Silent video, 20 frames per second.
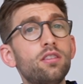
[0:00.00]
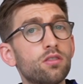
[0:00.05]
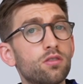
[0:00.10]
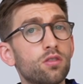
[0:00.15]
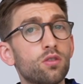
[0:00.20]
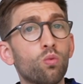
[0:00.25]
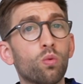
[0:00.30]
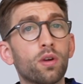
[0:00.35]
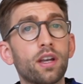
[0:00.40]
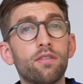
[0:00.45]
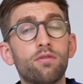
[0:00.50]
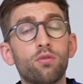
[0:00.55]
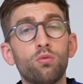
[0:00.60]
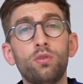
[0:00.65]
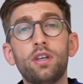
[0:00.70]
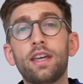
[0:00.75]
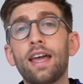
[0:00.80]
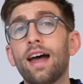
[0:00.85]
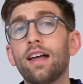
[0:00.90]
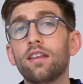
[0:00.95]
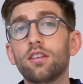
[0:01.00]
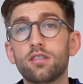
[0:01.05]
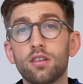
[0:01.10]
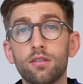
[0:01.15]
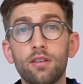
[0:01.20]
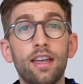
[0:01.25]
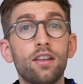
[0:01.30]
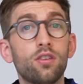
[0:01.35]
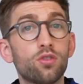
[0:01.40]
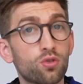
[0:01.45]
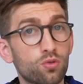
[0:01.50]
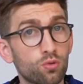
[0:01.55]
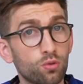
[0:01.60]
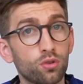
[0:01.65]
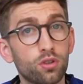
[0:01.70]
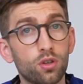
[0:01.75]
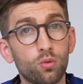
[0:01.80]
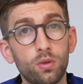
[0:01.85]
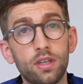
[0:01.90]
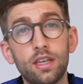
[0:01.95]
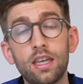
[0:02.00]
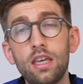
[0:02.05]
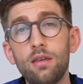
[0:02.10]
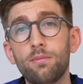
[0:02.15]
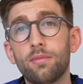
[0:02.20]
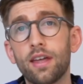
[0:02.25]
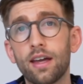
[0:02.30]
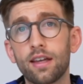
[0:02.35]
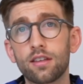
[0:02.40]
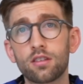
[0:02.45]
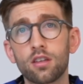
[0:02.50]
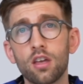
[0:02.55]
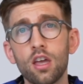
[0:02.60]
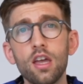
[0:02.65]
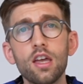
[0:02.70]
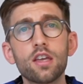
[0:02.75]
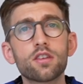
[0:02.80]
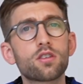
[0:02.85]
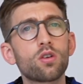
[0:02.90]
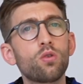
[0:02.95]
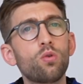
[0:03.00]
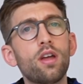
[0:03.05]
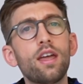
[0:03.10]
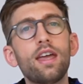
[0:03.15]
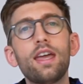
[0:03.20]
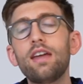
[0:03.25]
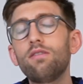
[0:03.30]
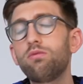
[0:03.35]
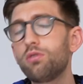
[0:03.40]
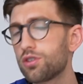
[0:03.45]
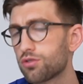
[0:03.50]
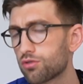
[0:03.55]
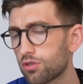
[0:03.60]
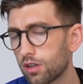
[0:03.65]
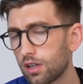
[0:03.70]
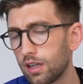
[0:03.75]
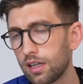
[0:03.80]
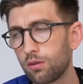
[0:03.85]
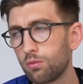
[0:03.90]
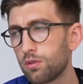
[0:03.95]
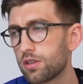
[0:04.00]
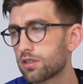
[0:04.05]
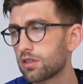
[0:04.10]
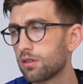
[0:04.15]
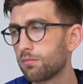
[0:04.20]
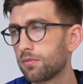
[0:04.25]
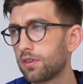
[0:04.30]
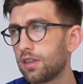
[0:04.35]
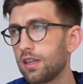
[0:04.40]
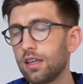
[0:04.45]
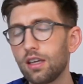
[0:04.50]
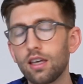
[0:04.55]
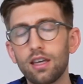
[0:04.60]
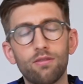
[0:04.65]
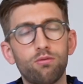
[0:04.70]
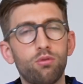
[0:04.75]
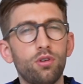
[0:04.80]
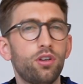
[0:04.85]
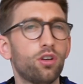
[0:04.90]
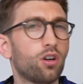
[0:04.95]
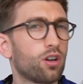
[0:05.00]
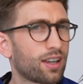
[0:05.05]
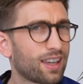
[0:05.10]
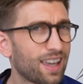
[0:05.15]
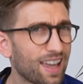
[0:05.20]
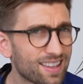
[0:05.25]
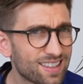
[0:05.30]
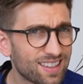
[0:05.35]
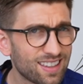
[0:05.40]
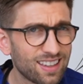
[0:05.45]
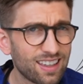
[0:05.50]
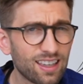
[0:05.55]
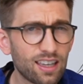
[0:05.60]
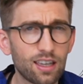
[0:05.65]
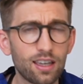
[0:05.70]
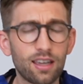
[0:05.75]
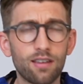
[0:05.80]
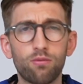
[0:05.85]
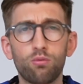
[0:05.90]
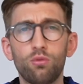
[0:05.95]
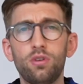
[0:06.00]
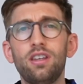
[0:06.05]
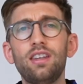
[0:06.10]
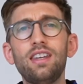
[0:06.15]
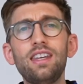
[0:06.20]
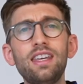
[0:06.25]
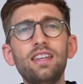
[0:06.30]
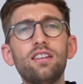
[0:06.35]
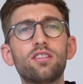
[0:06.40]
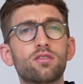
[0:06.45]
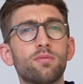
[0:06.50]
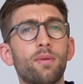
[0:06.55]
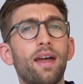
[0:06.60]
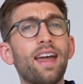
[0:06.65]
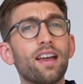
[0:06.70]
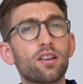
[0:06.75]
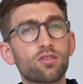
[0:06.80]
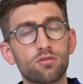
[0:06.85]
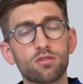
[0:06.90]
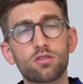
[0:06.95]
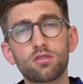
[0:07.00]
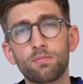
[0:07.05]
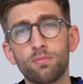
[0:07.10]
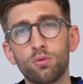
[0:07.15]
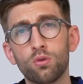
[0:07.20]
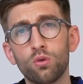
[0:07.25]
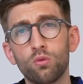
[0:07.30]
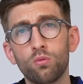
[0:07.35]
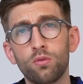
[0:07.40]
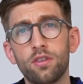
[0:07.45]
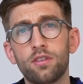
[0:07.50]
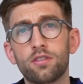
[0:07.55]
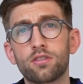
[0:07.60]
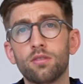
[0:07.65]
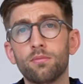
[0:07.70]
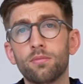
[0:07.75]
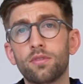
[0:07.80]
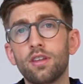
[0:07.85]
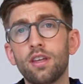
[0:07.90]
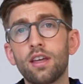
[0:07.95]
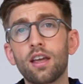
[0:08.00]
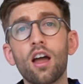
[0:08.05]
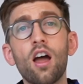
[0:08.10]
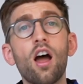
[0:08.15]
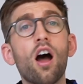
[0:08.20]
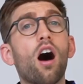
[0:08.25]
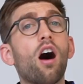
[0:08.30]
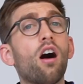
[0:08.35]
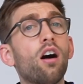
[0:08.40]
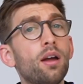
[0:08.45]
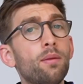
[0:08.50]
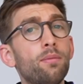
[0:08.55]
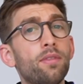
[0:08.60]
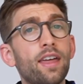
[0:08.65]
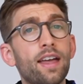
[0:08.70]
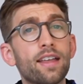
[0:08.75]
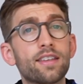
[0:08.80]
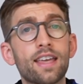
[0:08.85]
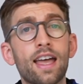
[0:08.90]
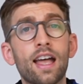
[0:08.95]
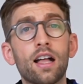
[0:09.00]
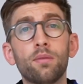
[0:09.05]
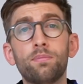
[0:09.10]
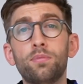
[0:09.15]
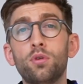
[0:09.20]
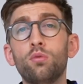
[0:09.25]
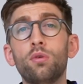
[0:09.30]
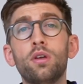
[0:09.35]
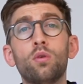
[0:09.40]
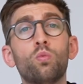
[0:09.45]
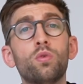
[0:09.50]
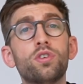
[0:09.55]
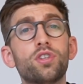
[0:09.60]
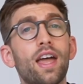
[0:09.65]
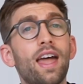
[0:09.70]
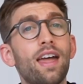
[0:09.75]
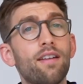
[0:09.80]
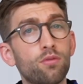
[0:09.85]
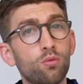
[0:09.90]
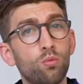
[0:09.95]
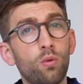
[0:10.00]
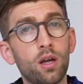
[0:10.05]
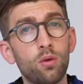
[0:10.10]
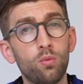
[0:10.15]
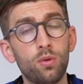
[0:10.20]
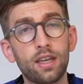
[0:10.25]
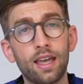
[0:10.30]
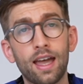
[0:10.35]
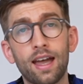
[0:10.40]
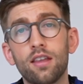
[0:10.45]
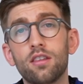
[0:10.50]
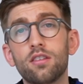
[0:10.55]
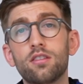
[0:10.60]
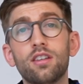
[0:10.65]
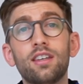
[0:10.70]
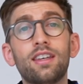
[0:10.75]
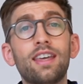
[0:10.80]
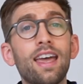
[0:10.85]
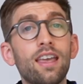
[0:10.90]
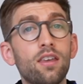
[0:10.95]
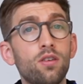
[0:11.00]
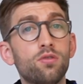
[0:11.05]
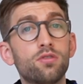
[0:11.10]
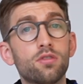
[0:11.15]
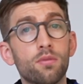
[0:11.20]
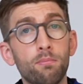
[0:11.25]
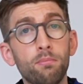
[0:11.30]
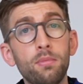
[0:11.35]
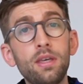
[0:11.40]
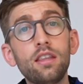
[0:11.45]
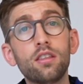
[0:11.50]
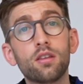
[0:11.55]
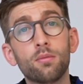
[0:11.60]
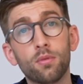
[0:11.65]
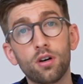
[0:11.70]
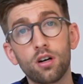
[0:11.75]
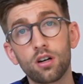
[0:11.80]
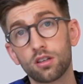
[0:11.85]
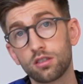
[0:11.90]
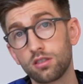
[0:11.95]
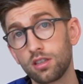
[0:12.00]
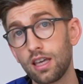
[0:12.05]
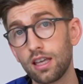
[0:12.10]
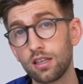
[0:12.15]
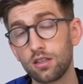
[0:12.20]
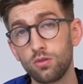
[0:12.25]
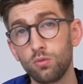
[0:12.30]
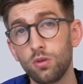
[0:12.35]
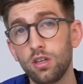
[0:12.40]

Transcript: to do whatever we can to ensure that we keep that. So if we're struggling with something, if we're not getting it, if we need some extra support with something, I'm there to help you in whichever way we can to get you to meet the mark to get you